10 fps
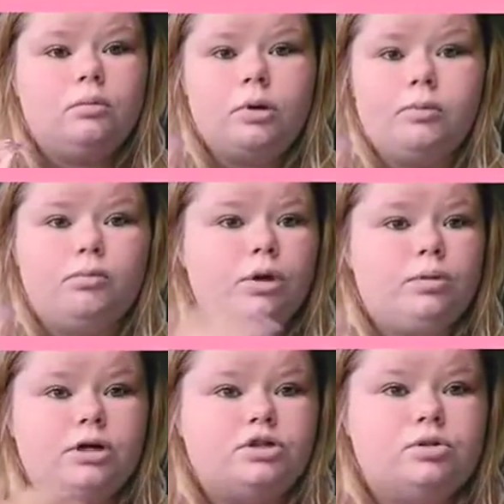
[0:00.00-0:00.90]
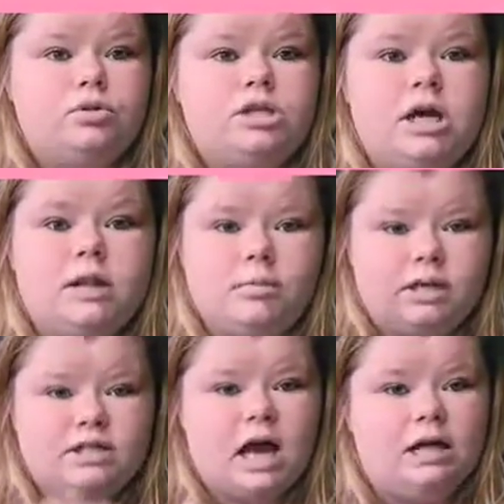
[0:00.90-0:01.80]
when we were in school together,
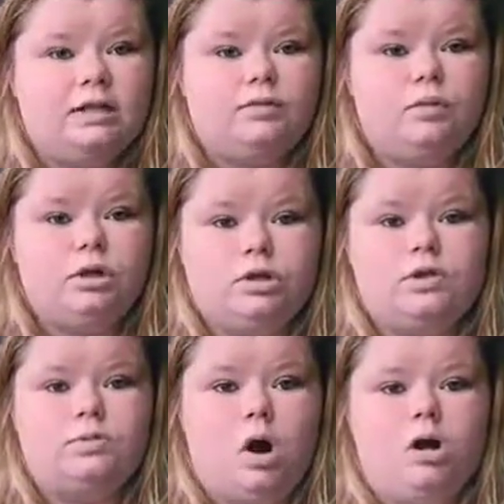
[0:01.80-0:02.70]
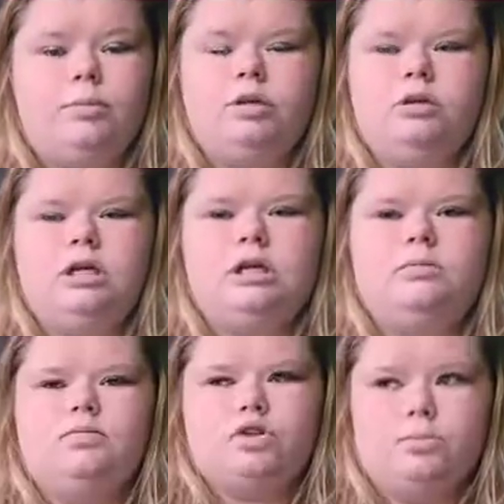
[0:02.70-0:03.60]
because I lived in one of those small
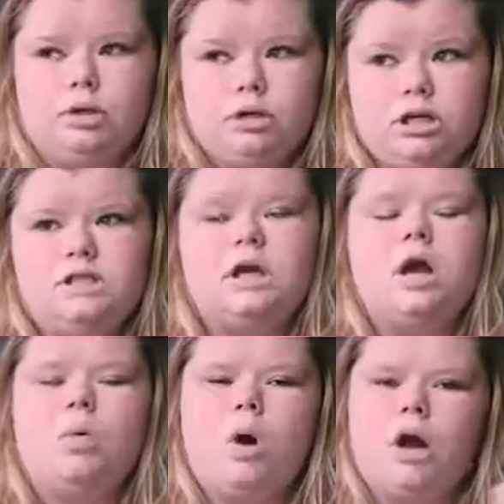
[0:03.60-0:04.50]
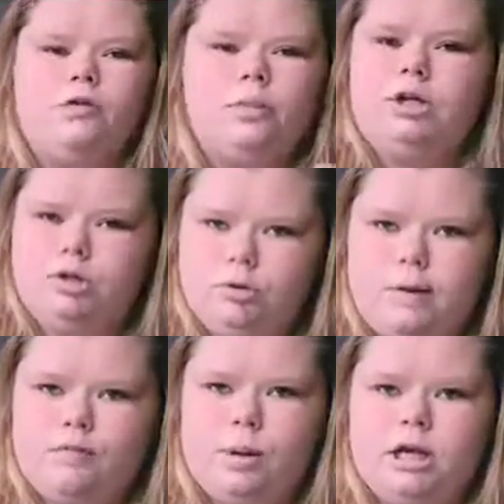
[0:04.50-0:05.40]
communities where everybody knew
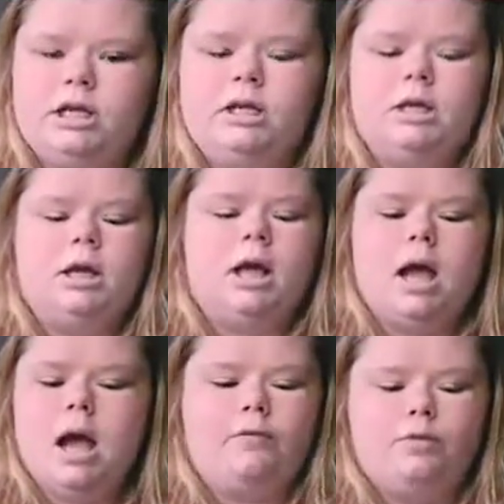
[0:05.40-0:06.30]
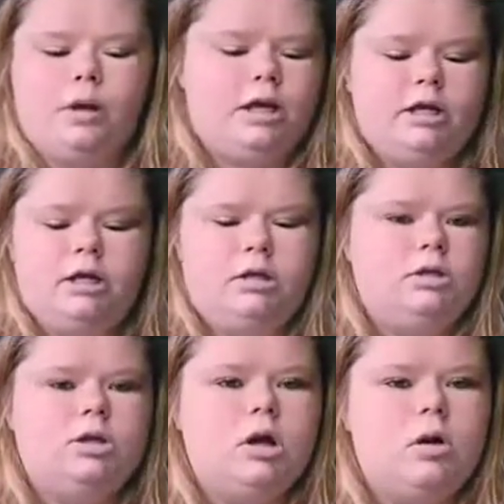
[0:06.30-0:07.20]
everybody,
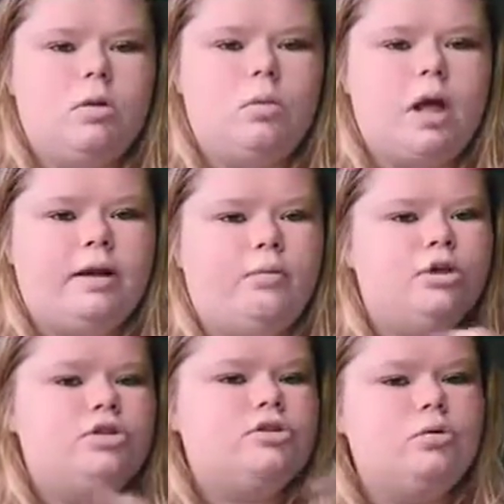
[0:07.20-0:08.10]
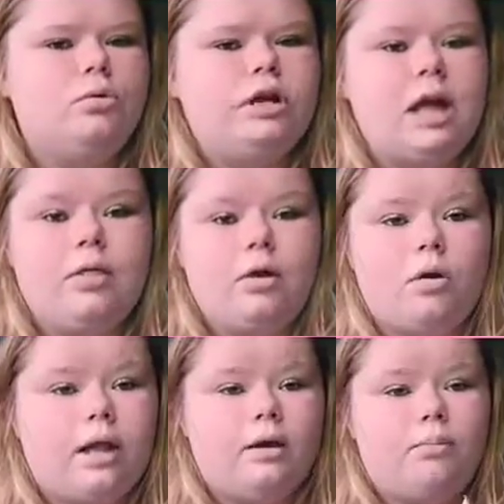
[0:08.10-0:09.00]
you know, like went to school
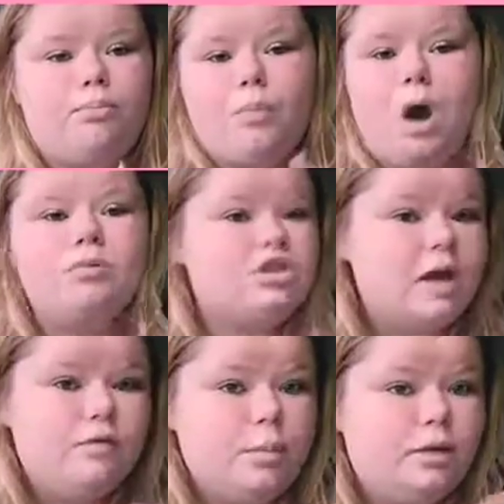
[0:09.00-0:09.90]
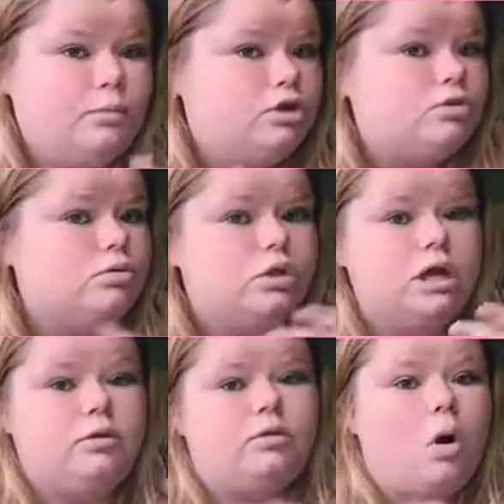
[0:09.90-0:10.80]
together, like almost everybody went to school
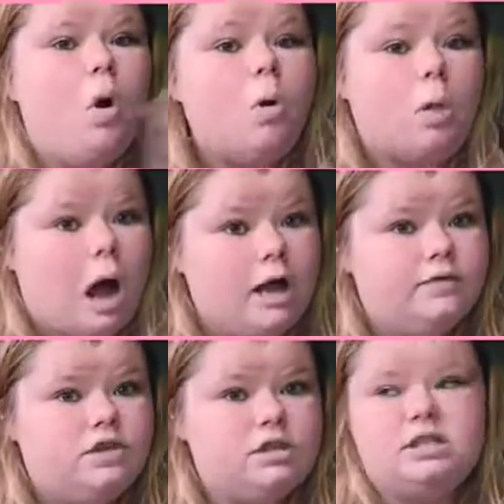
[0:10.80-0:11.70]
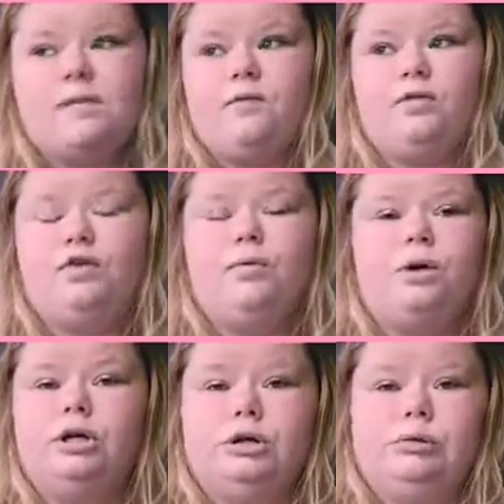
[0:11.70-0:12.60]
together their whole lives, except for if you
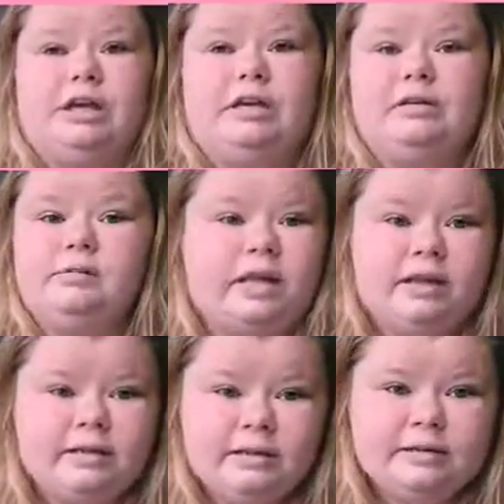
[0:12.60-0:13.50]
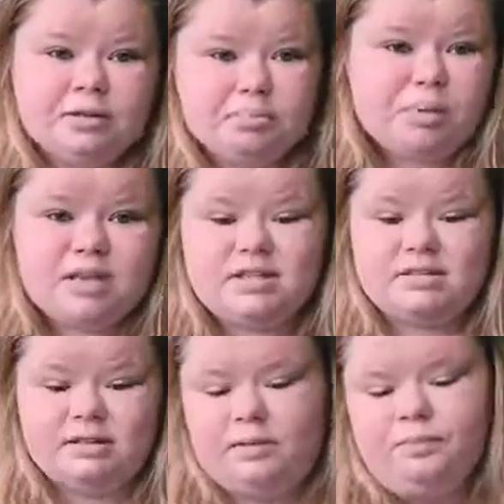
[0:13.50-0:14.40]
were a new kid, like,
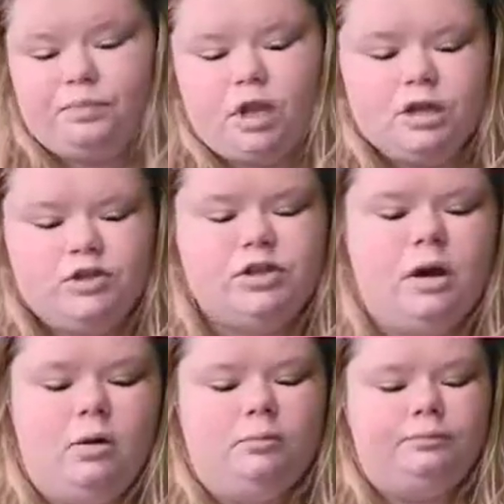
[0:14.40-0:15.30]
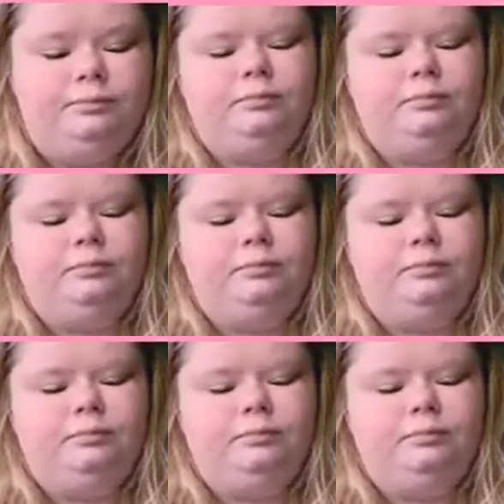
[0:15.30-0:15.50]
basically. So